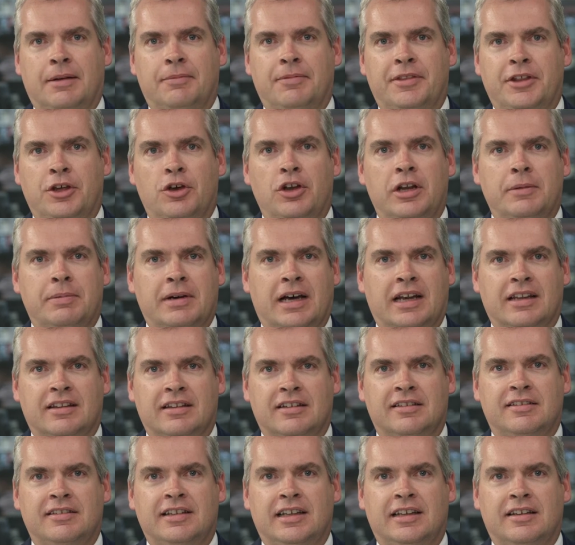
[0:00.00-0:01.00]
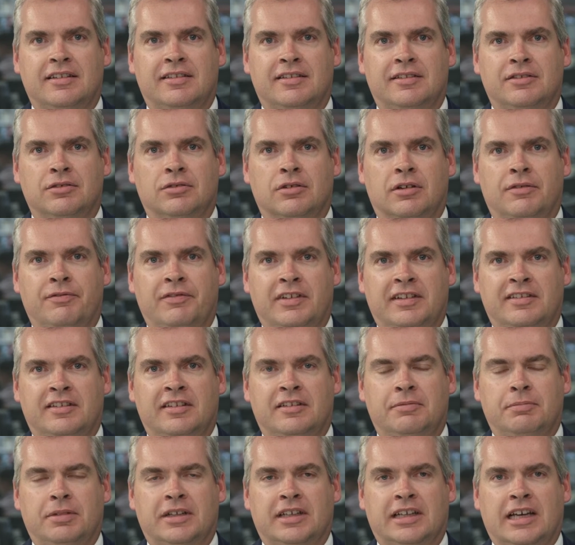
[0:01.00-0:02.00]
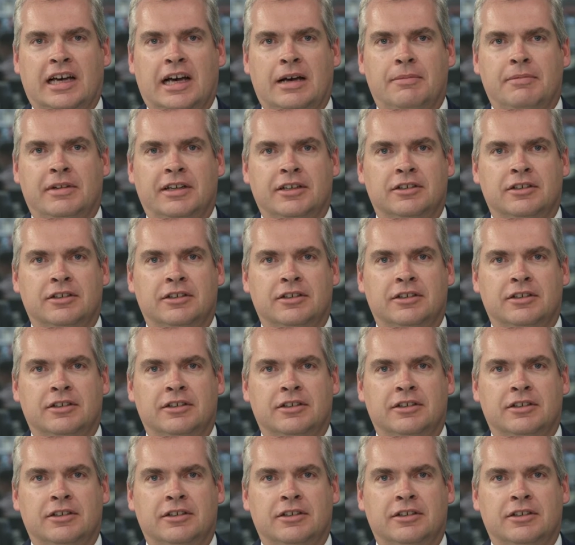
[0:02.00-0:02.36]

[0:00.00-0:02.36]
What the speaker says: the early part of this year saw investors become